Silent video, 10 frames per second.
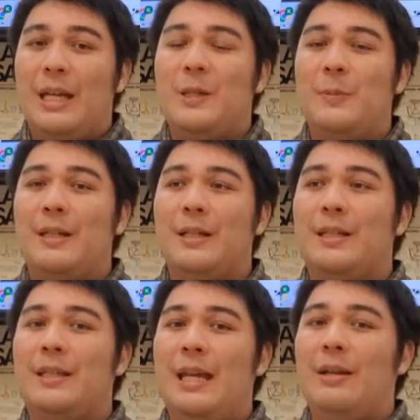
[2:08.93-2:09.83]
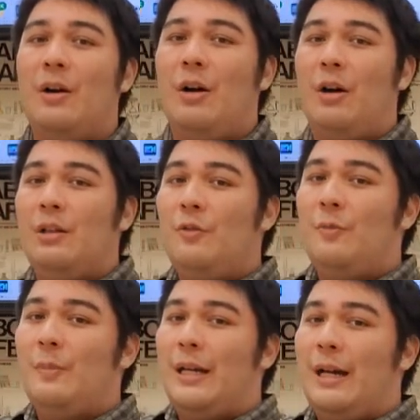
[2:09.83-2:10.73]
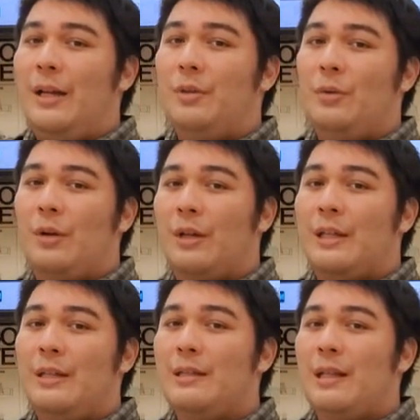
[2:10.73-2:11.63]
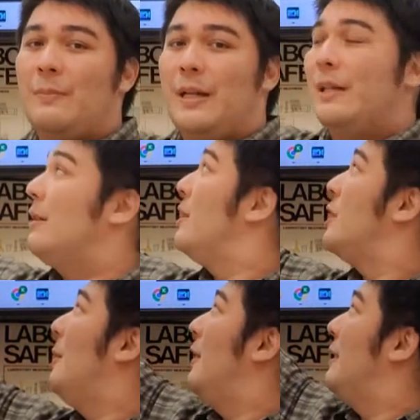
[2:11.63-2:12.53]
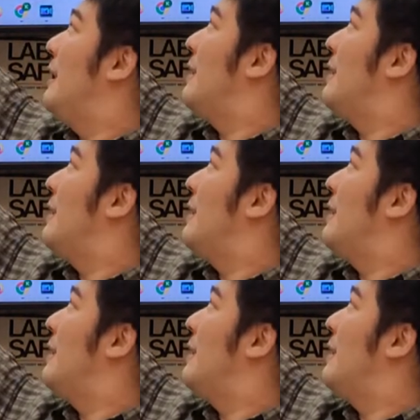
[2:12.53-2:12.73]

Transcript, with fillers: is because then all of my other organs, like my small